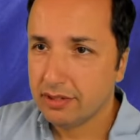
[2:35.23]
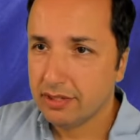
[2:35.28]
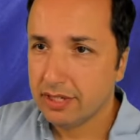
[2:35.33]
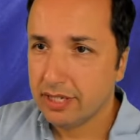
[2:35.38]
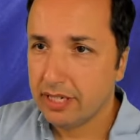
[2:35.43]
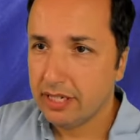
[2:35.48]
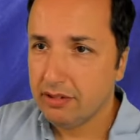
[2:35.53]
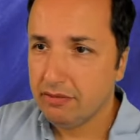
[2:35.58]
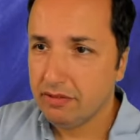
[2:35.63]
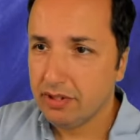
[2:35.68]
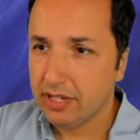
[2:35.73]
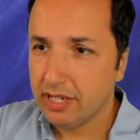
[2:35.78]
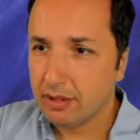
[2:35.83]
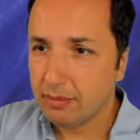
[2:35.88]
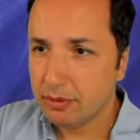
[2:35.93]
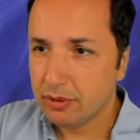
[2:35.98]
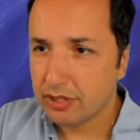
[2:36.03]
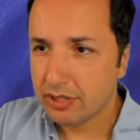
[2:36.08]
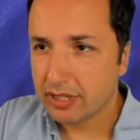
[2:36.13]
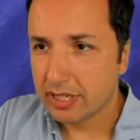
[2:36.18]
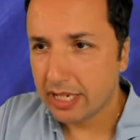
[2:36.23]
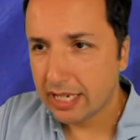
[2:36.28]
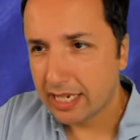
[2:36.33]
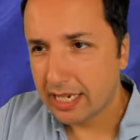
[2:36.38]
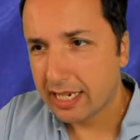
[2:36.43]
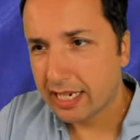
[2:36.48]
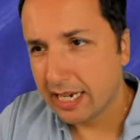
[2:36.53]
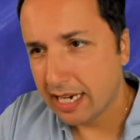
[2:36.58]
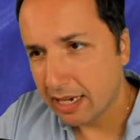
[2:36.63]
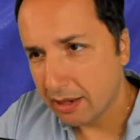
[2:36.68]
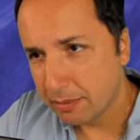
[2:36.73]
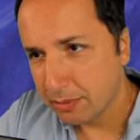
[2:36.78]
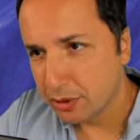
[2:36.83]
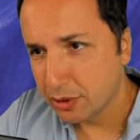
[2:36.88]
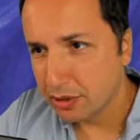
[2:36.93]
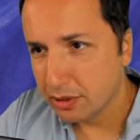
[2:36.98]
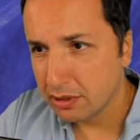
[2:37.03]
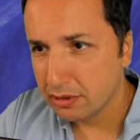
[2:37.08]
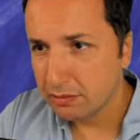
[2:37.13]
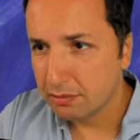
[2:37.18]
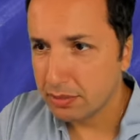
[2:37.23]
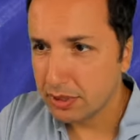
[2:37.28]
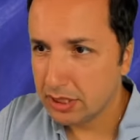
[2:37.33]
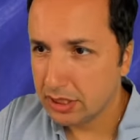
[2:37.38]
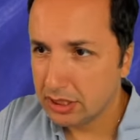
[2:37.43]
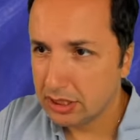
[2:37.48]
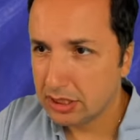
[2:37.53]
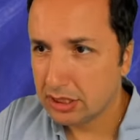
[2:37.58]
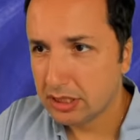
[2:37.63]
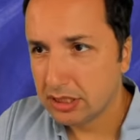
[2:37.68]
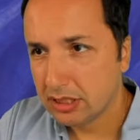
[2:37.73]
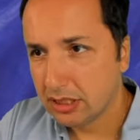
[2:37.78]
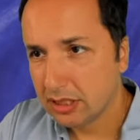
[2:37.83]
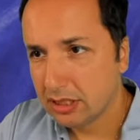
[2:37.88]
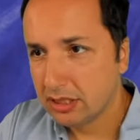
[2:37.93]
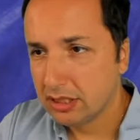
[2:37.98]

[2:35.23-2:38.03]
And if he captures, I capture, but